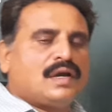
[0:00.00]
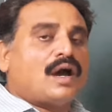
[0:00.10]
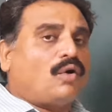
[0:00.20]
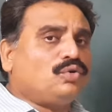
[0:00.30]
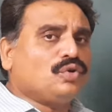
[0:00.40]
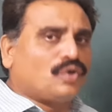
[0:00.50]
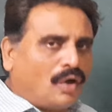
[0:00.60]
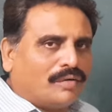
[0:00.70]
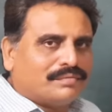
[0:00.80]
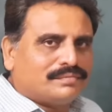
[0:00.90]
How to
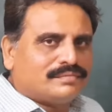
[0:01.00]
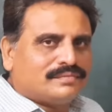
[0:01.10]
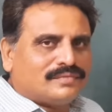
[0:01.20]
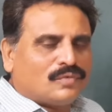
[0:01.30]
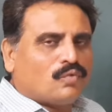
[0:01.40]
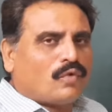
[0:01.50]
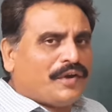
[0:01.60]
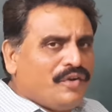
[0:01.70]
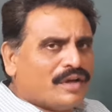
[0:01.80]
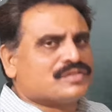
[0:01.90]
know why
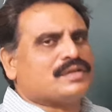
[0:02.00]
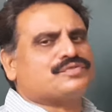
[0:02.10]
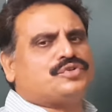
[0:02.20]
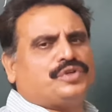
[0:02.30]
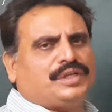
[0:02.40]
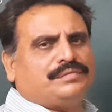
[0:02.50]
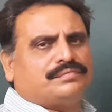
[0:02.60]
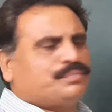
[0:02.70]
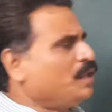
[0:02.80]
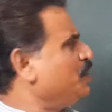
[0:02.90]
you are
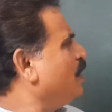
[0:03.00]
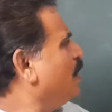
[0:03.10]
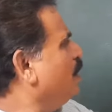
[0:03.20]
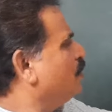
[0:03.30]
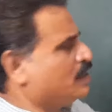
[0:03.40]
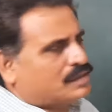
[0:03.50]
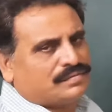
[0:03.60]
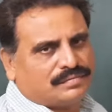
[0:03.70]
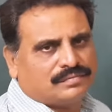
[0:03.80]
substituting particularly this?